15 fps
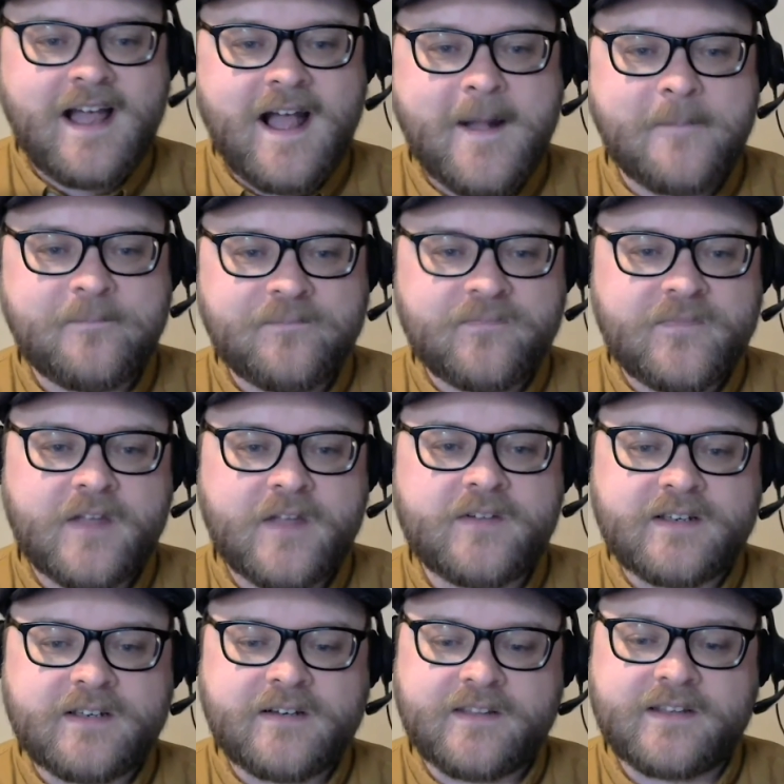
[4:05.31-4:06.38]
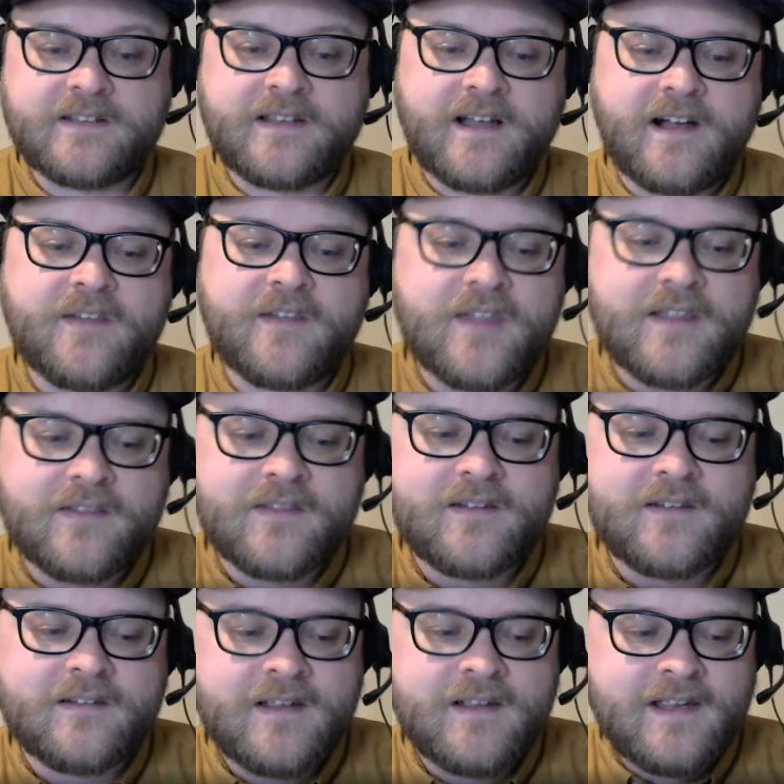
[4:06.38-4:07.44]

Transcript: Um, those kind of things. I think that